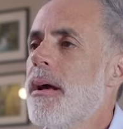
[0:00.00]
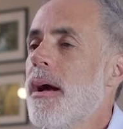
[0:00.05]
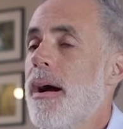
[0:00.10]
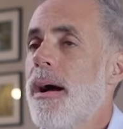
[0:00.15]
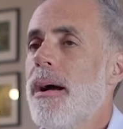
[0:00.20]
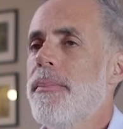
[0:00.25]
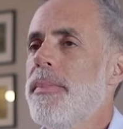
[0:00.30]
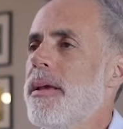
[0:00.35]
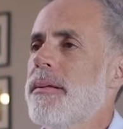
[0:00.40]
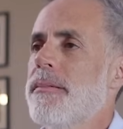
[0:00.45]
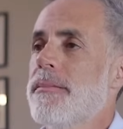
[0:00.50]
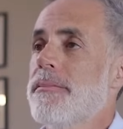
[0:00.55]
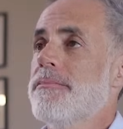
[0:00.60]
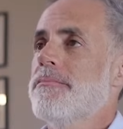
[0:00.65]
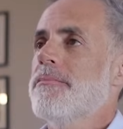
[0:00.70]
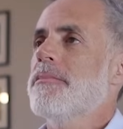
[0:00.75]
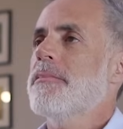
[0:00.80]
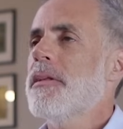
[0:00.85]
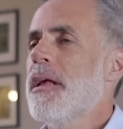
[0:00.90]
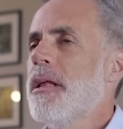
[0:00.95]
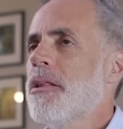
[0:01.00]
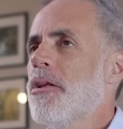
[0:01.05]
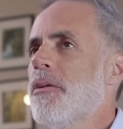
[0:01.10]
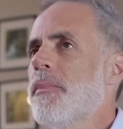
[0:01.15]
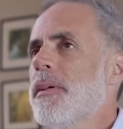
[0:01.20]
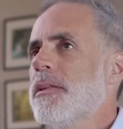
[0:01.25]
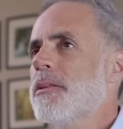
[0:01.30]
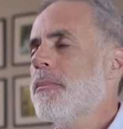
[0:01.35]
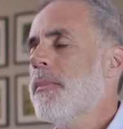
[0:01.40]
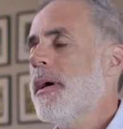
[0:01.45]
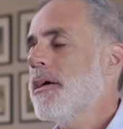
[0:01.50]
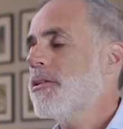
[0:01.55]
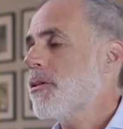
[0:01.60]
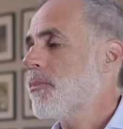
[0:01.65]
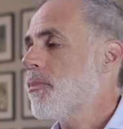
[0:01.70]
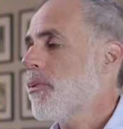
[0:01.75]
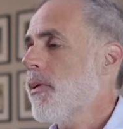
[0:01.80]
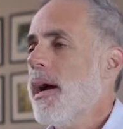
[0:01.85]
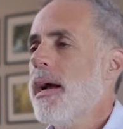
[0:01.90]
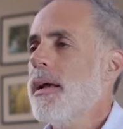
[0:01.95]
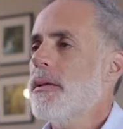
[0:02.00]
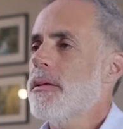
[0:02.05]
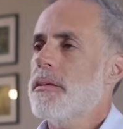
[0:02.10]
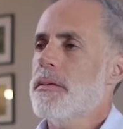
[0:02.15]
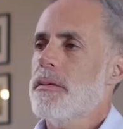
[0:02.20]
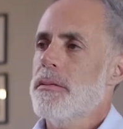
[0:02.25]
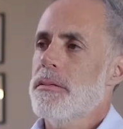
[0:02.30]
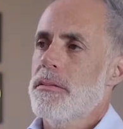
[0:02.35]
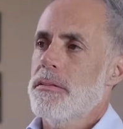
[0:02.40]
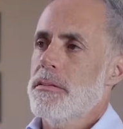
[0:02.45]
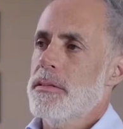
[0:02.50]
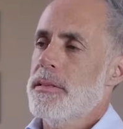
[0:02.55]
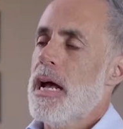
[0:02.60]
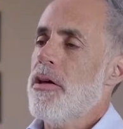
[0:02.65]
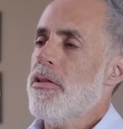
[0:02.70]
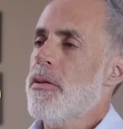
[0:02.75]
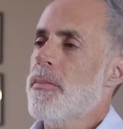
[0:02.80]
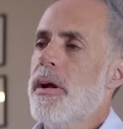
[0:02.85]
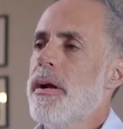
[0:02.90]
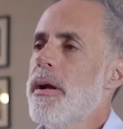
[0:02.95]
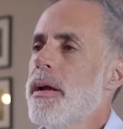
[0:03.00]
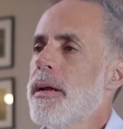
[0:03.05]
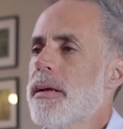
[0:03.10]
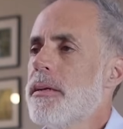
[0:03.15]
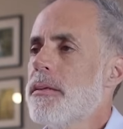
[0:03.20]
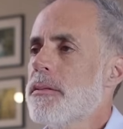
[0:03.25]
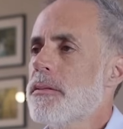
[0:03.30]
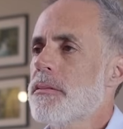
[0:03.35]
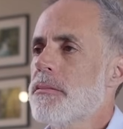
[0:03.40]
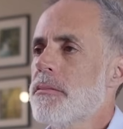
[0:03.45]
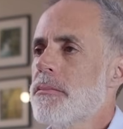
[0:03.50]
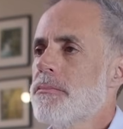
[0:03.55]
I mean, a little bit to my surprise, South Americans,